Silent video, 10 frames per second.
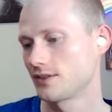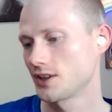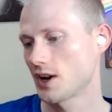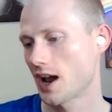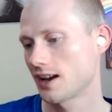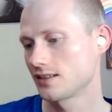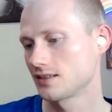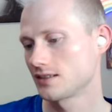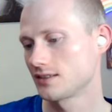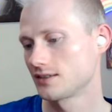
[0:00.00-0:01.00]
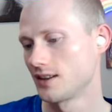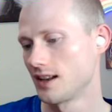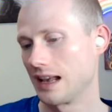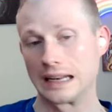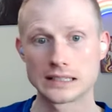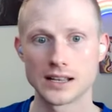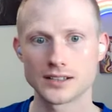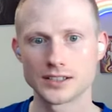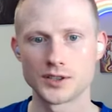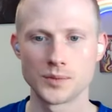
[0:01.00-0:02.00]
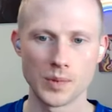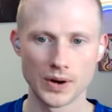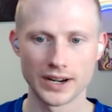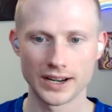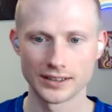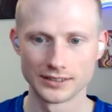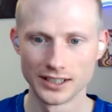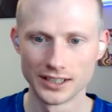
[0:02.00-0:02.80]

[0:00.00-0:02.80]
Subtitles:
for you guys. That's not just too boring.